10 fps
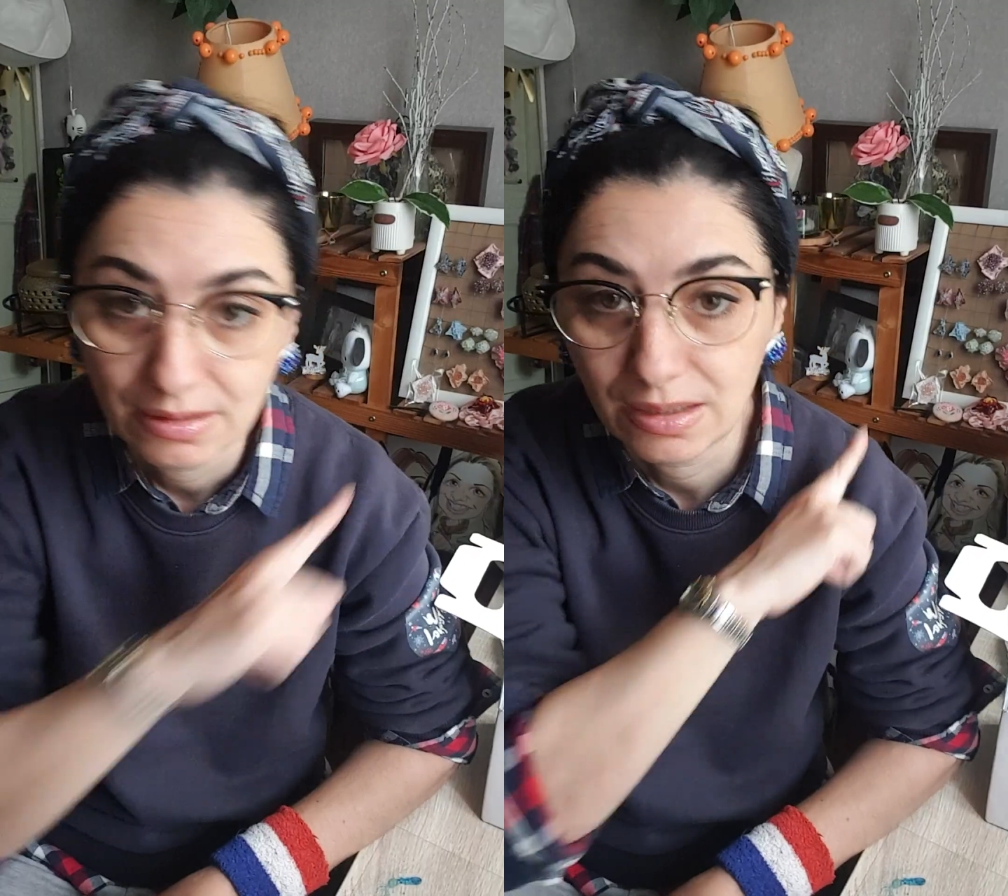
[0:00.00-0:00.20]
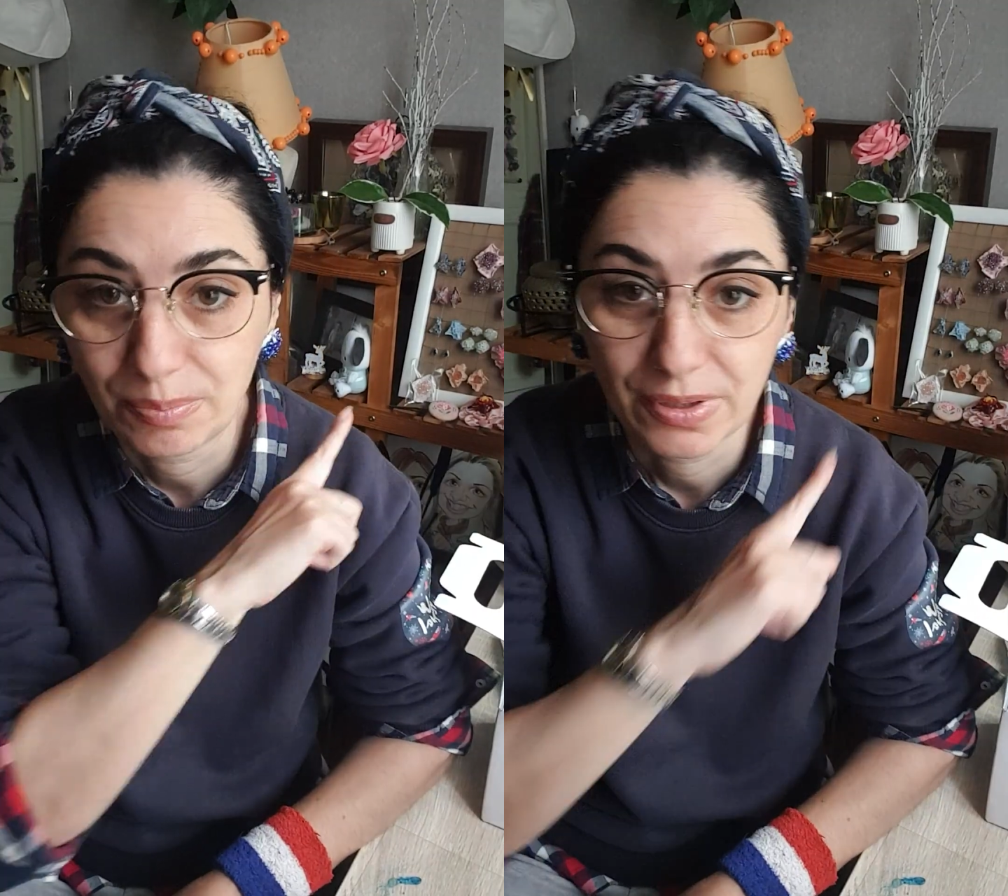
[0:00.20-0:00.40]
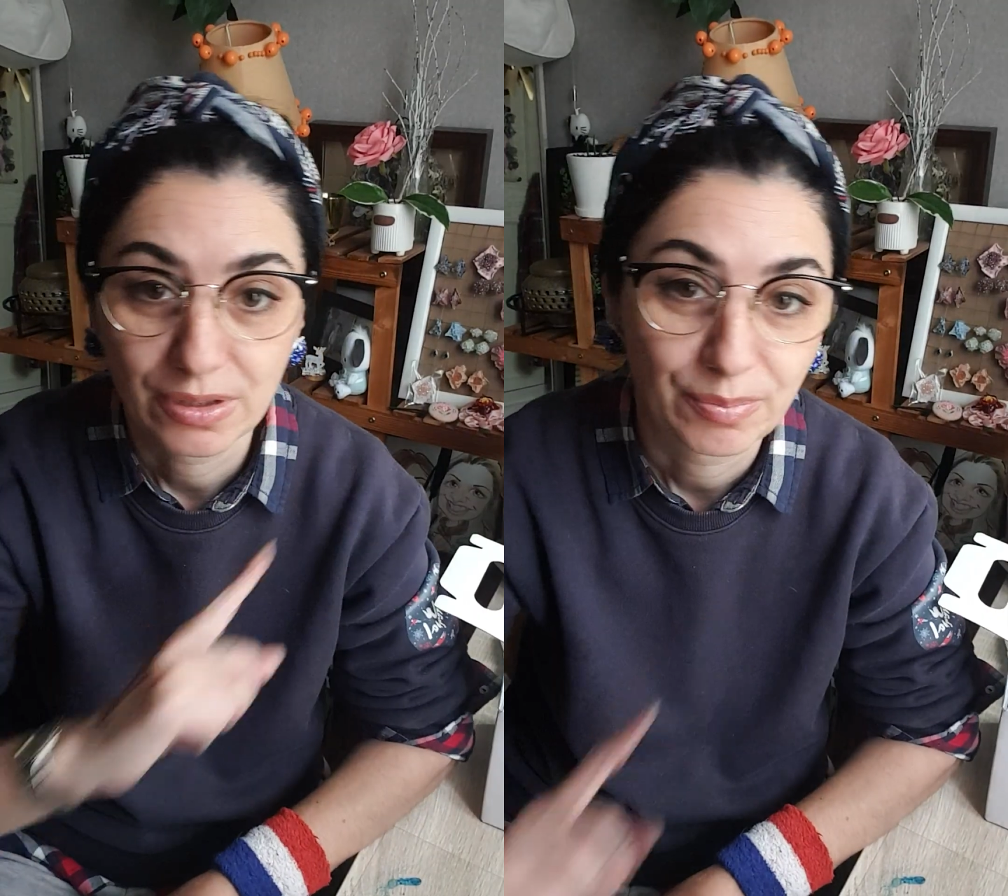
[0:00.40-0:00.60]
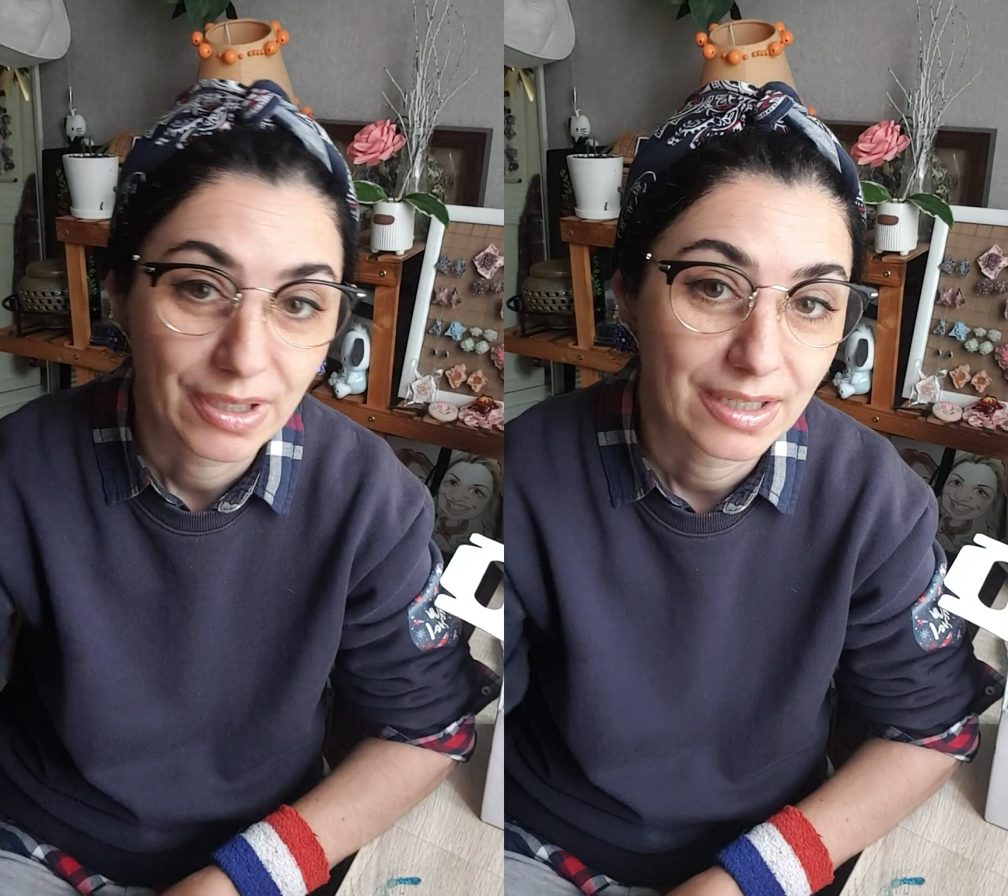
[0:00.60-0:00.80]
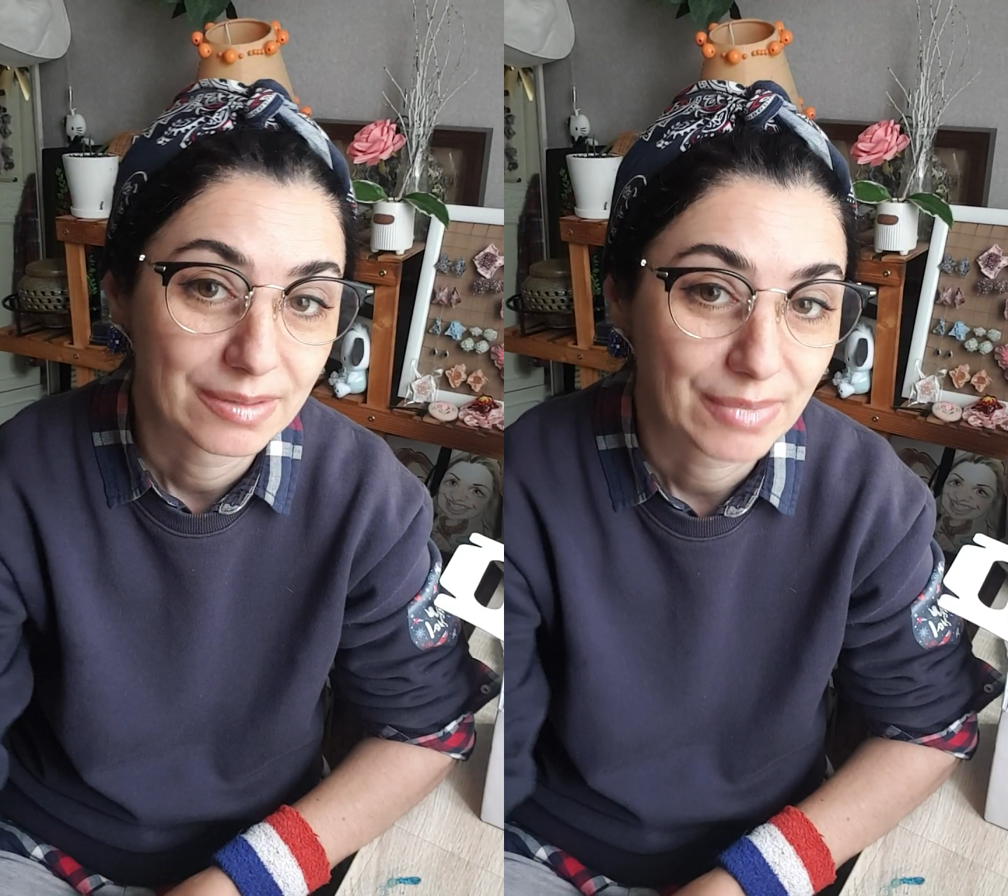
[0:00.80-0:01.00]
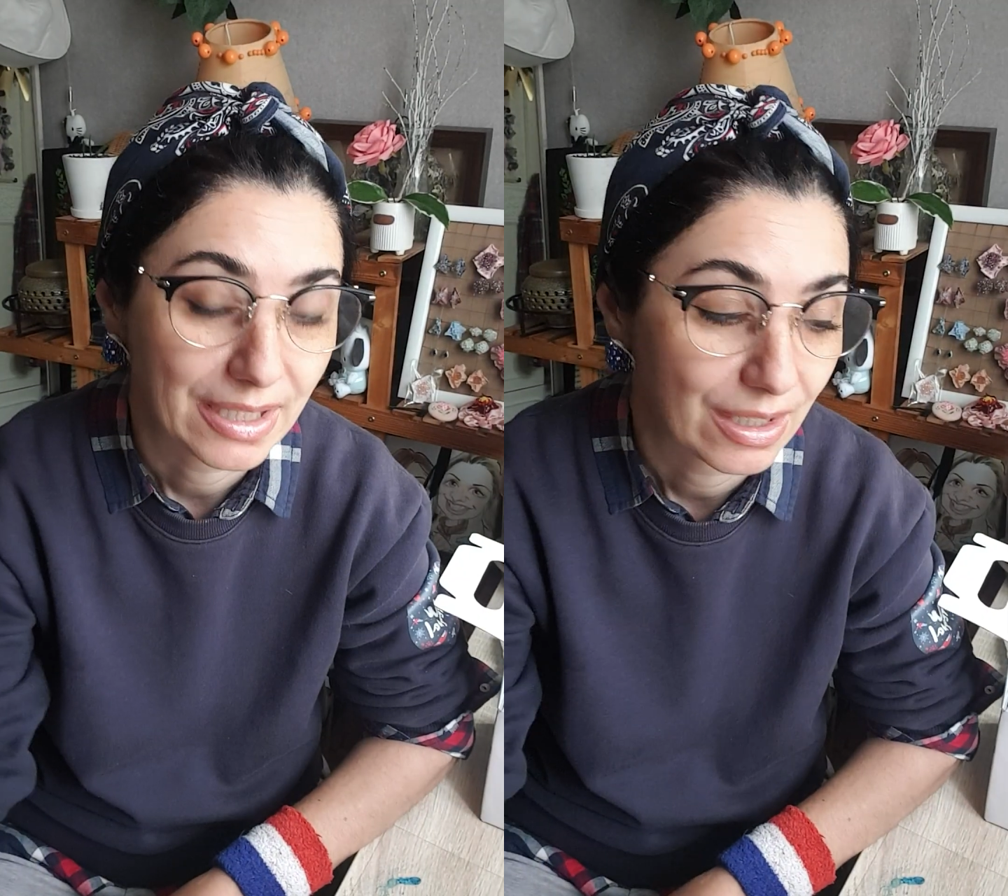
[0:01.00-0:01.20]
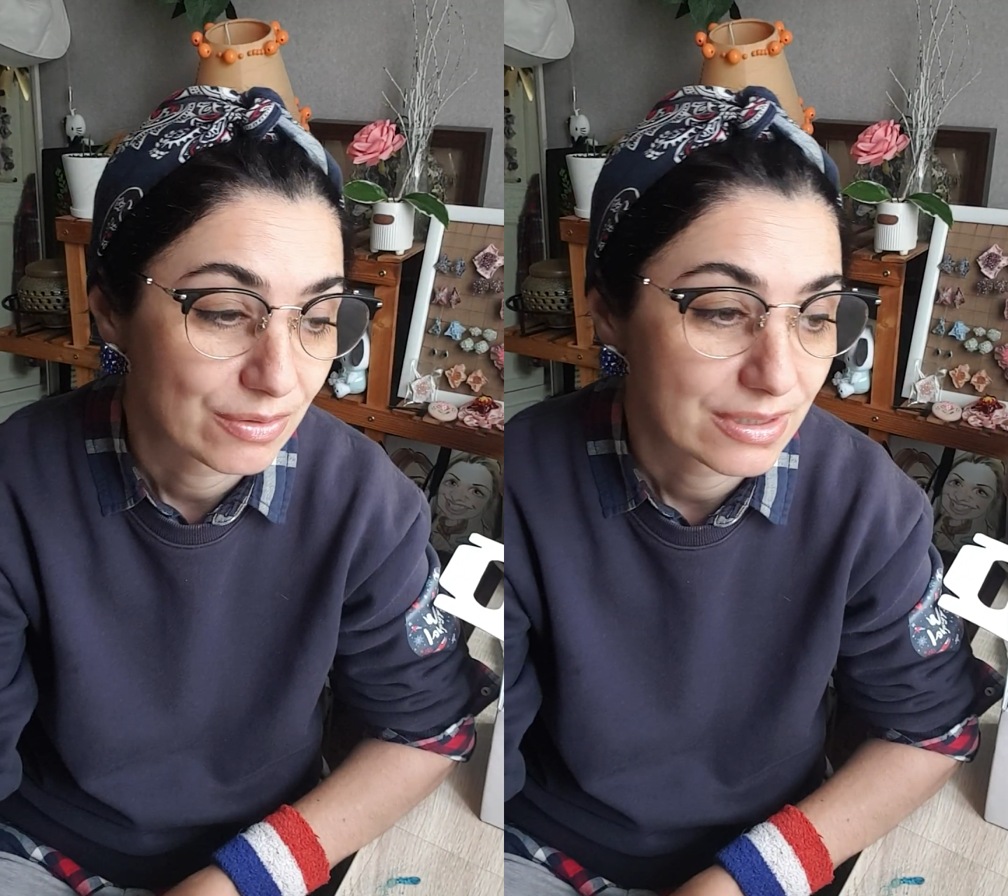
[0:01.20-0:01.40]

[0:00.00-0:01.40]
up here behind my house.